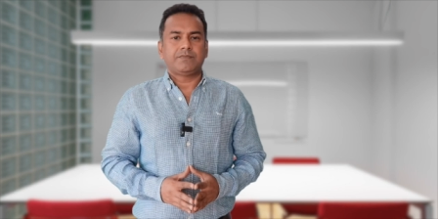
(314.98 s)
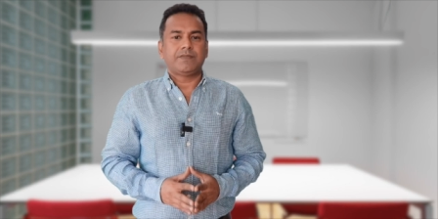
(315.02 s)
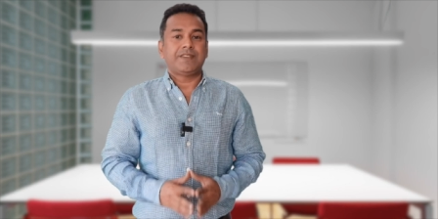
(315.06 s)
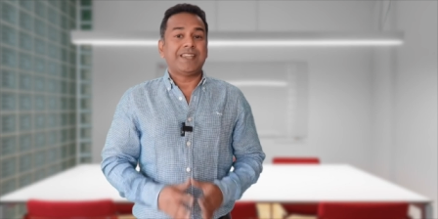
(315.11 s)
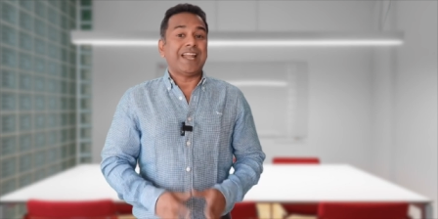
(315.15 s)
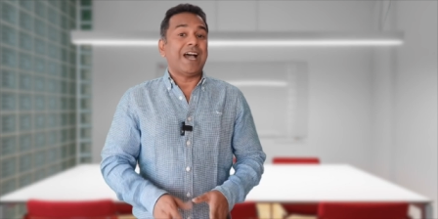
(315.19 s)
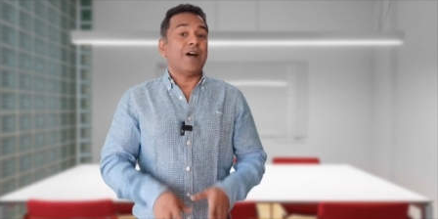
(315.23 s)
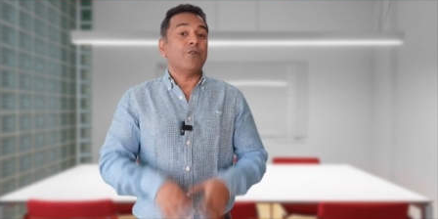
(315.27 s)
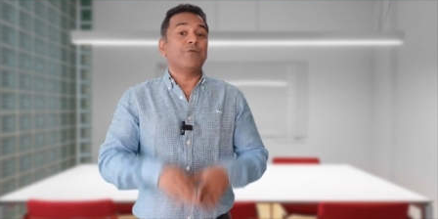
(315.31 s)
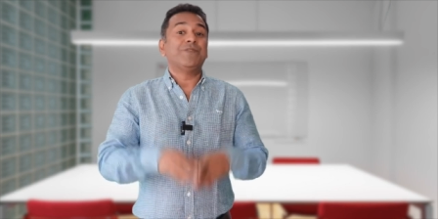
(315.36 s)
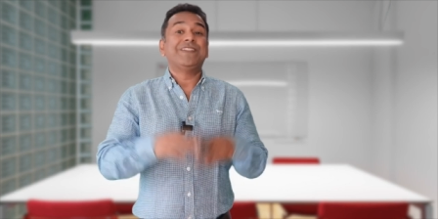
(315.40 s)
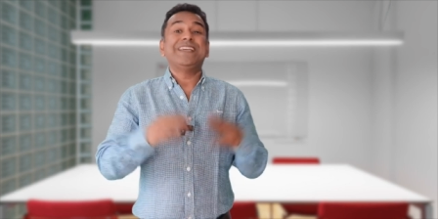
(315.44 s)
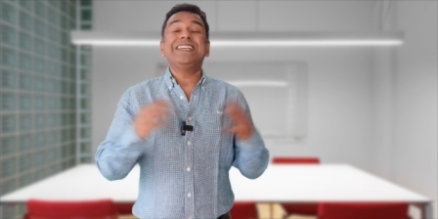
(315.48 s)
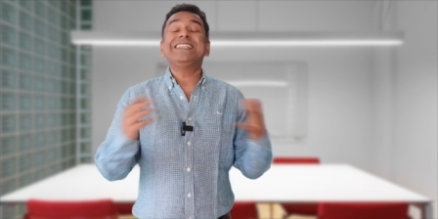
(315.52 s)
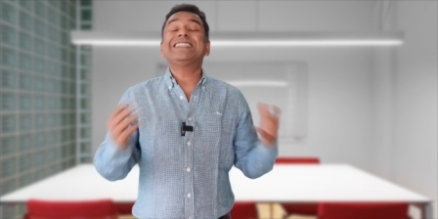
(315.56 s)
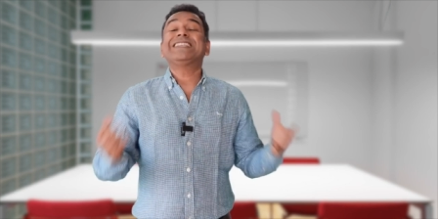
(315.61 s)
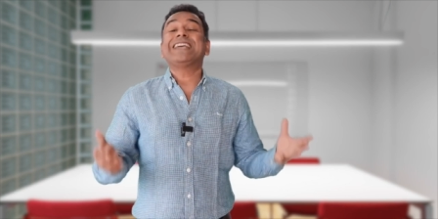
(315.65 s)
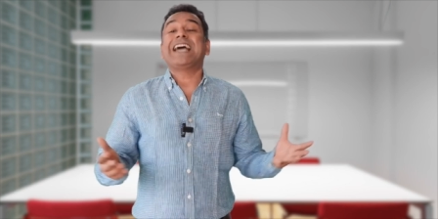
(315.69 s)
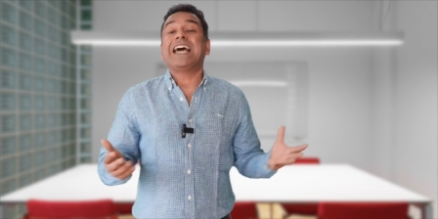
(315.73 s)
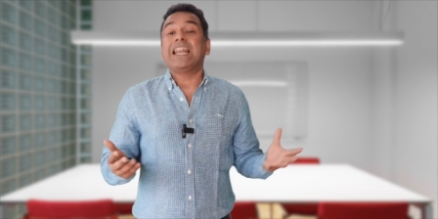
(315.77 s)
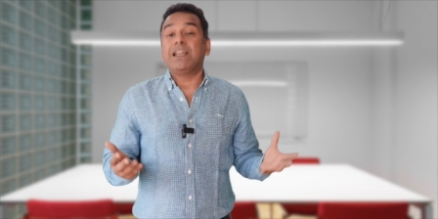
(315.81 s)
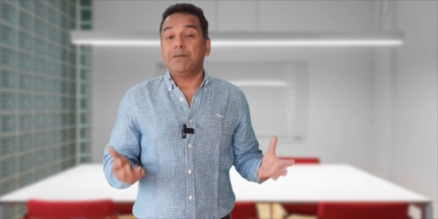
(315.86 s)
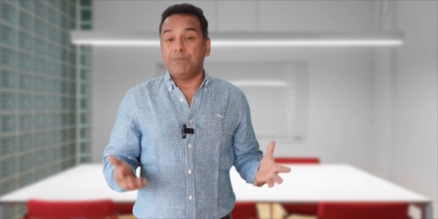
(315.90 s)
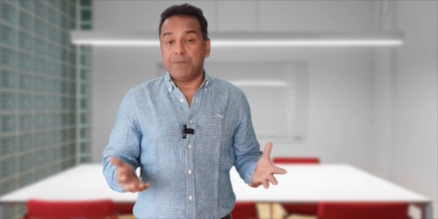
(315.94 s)
Now, these
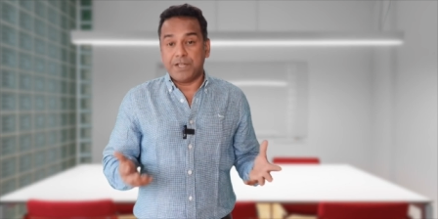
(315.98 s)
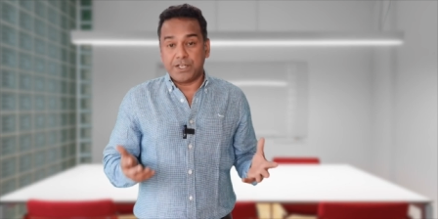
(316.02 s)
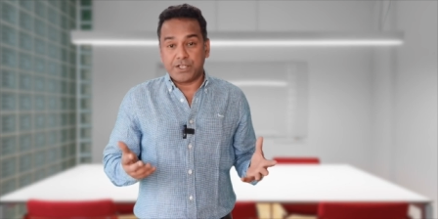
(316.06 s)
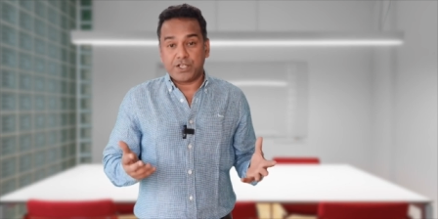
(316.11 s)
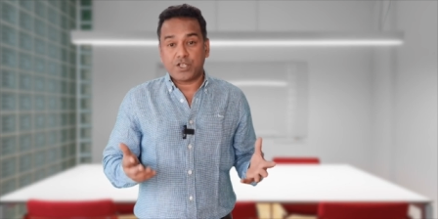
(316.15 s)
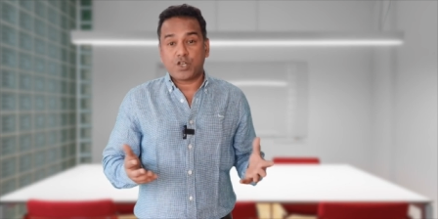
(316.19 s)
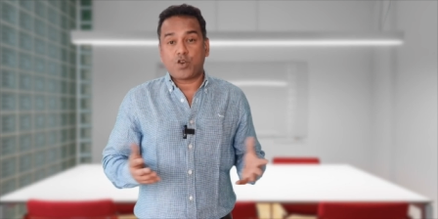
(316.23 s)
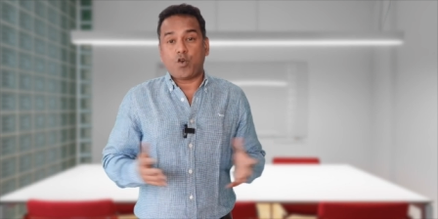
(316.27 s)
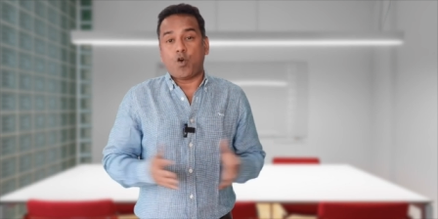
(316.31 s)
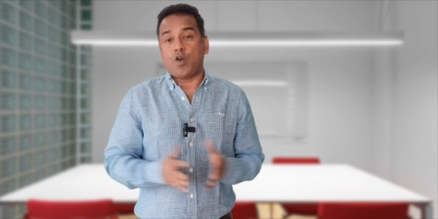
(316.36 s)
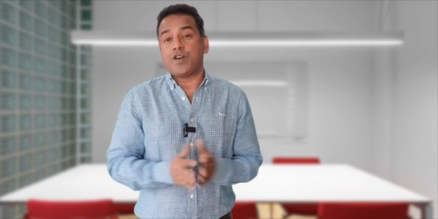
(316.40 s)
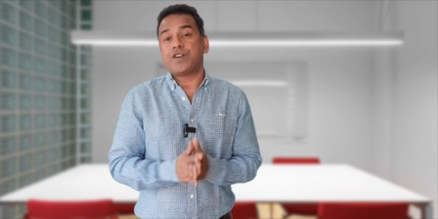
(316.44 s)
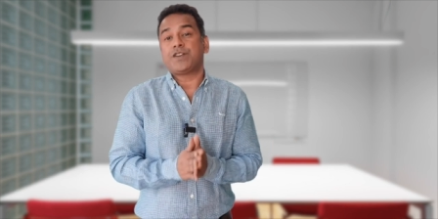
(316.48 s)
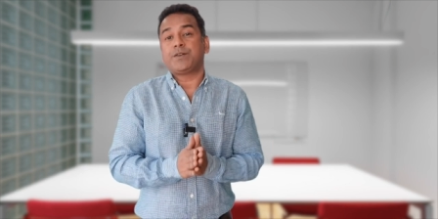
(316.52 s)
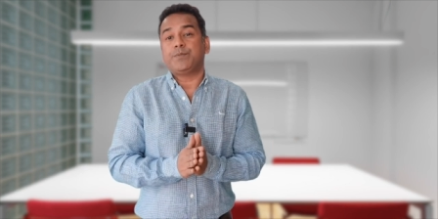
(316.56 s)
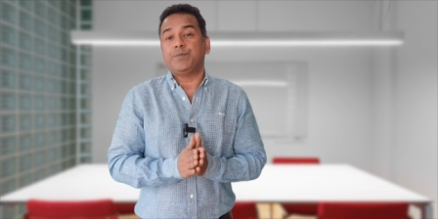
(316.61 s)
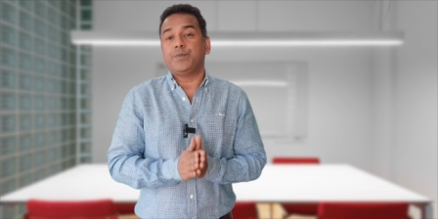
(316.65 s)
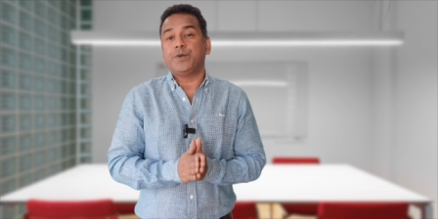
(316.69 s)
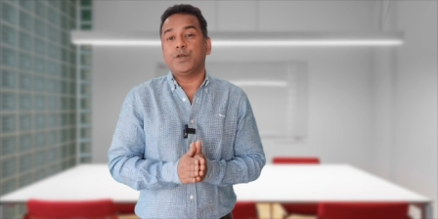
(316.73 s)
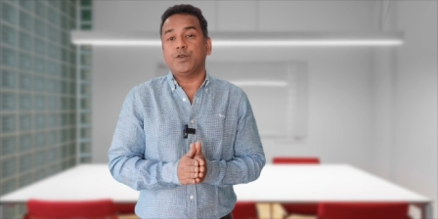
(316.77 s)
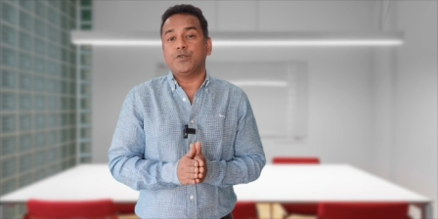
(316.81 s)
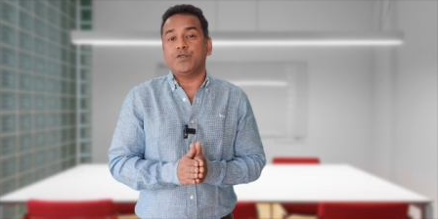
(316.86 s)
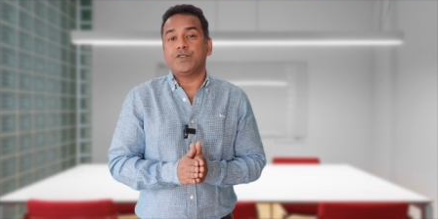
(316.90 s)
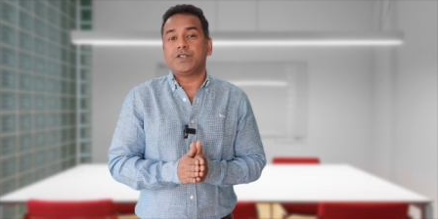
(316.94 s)
elements
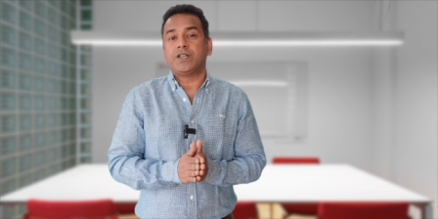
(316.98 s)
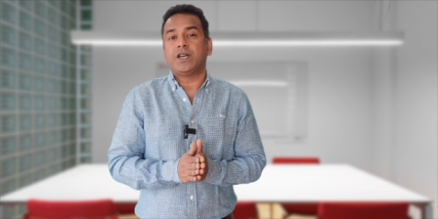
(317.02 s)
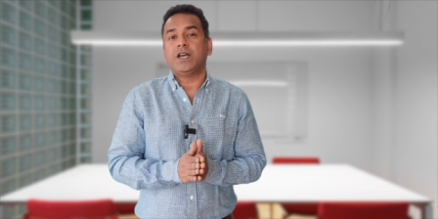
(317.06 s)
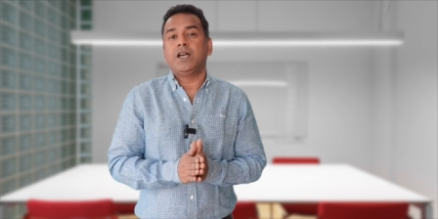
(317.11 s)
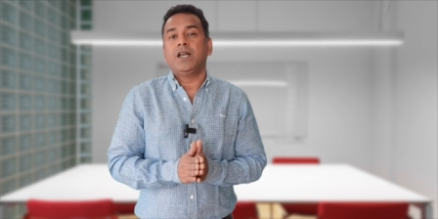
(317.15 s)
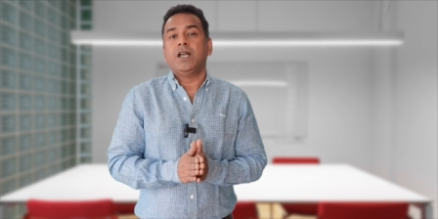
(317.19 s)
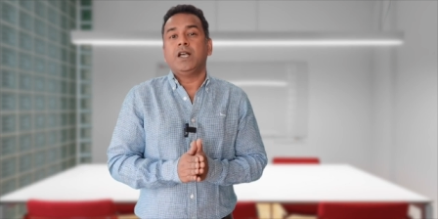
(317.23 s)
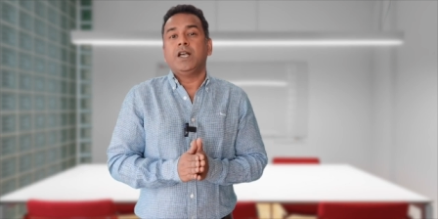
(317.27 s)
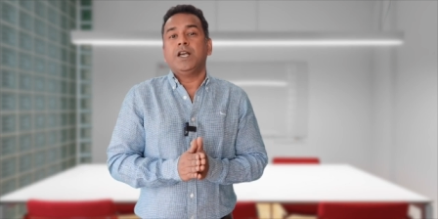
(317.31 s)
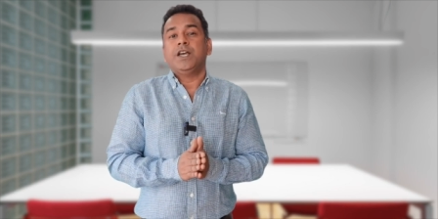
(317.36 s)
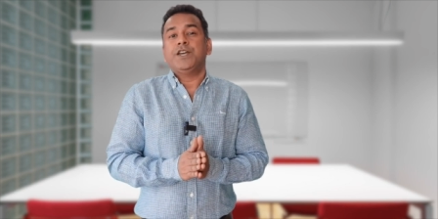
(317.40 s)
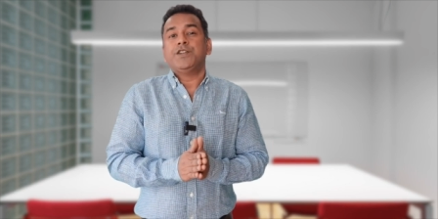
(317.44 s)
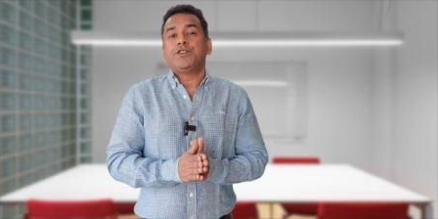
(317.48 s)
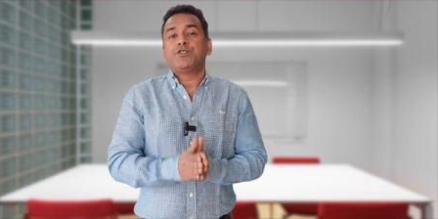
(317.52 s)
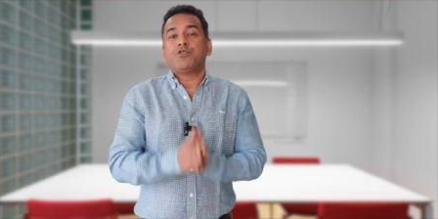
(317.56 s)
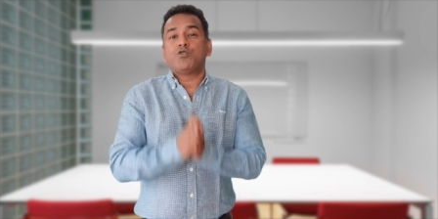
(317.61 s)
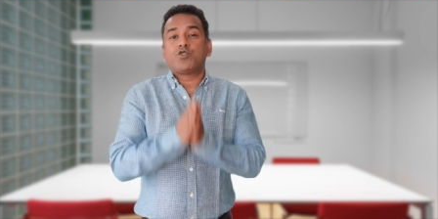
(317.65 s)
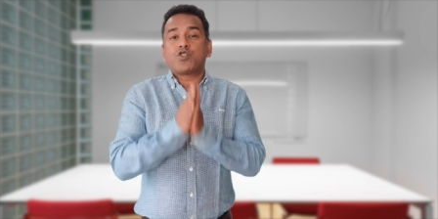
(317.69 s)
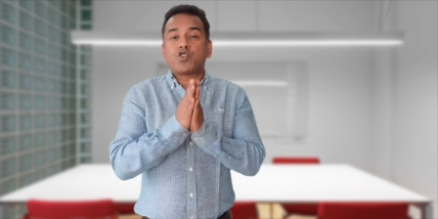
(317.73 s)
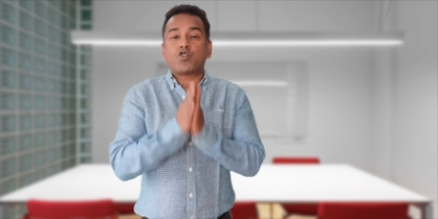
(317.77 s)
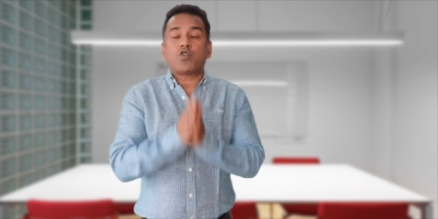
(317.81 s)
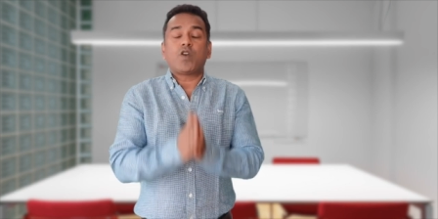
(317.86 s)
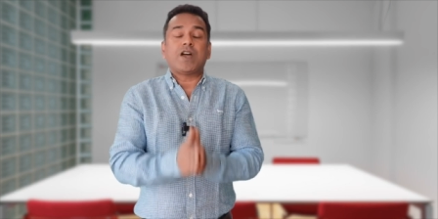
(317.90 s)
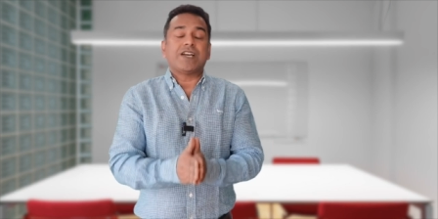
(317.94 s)
contribute to
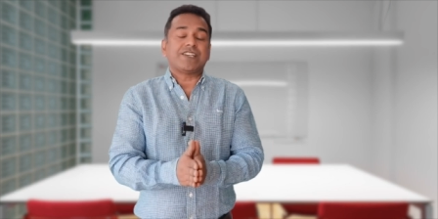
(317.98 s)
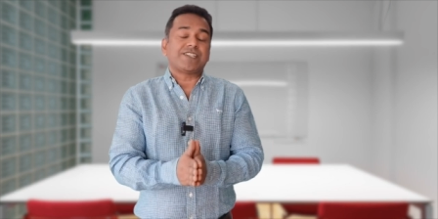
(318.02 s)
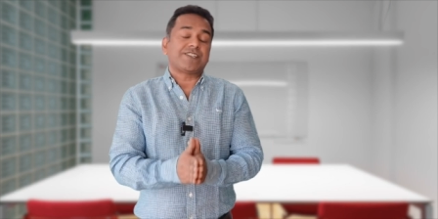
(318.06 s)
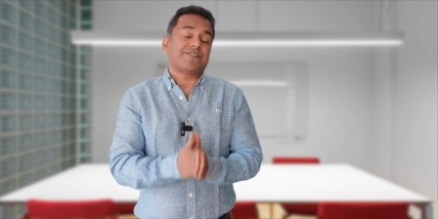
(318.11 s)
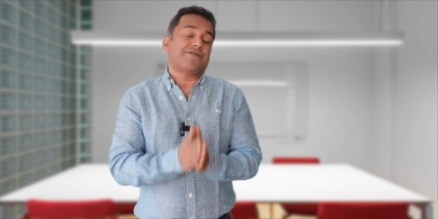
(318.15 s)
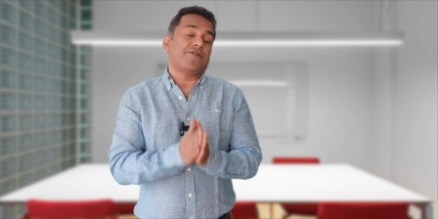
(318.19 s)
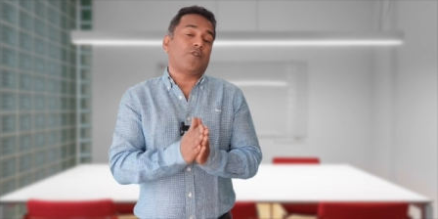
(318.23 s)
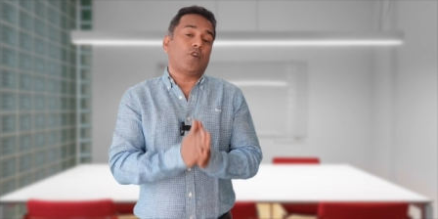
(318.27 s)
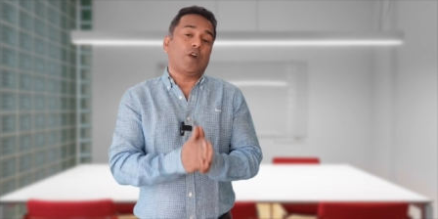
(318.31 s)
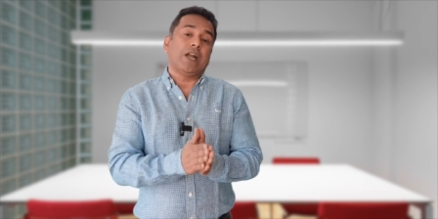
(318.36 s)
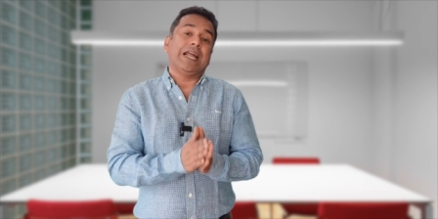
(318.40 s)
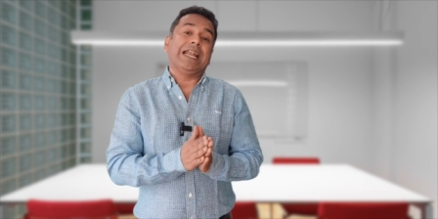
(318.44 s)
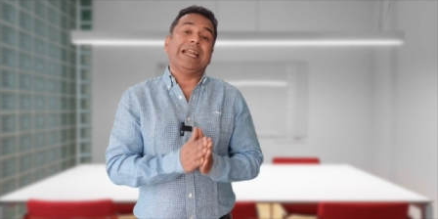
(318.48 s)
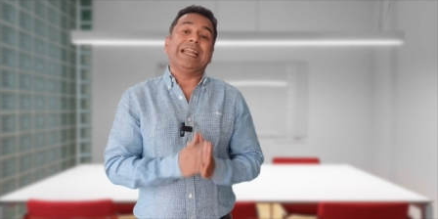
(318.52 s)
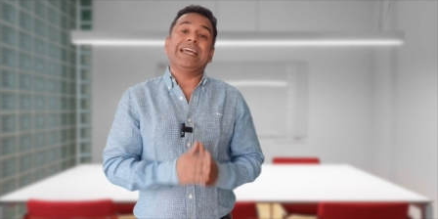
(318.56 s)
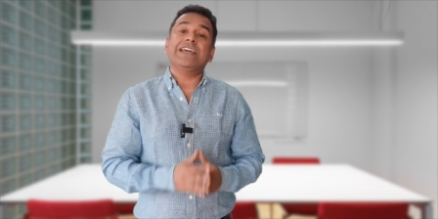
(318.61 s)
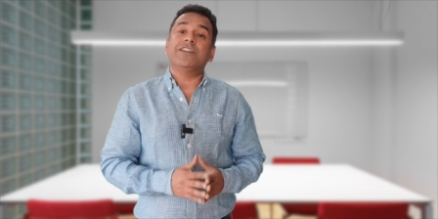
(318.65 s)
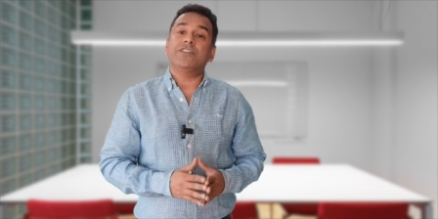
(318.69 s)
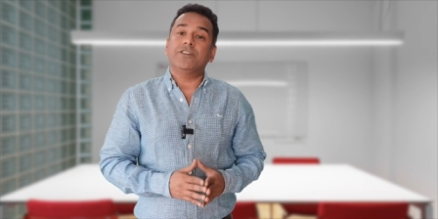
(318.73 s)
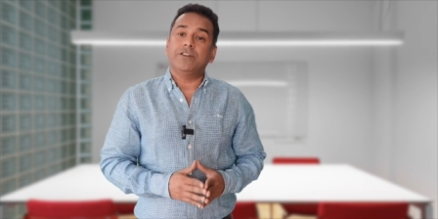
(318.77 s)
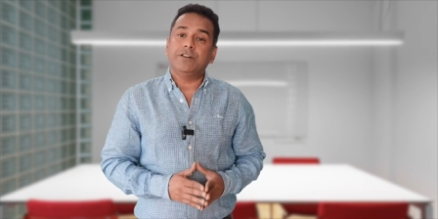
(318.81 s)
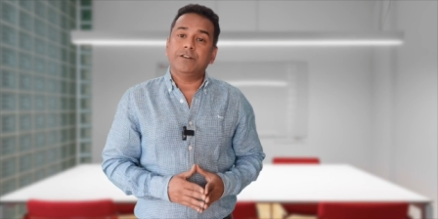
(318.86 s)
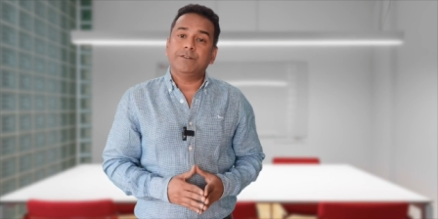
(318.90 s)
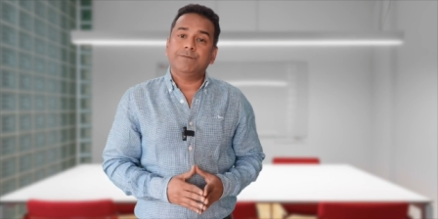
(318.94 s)
trust for a
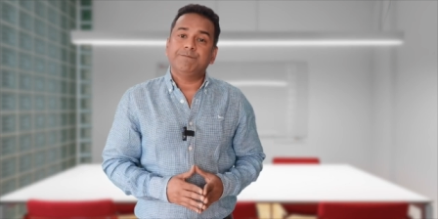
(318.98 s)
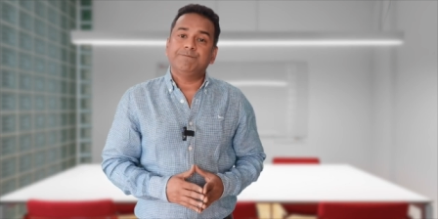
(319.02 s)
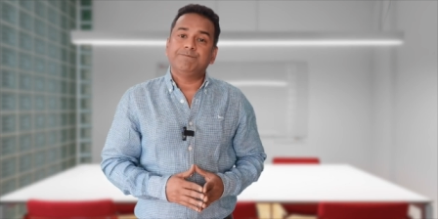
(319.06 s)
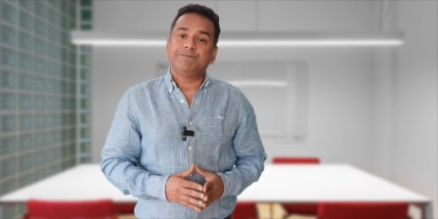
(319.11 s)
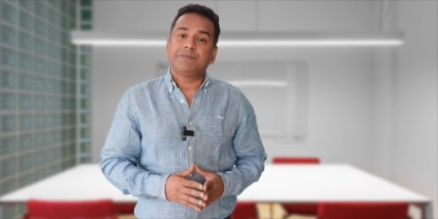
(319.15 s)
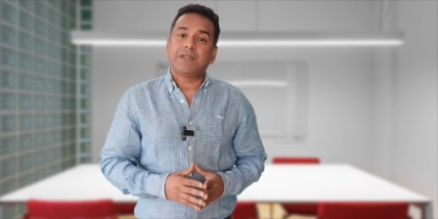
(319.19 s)
leader.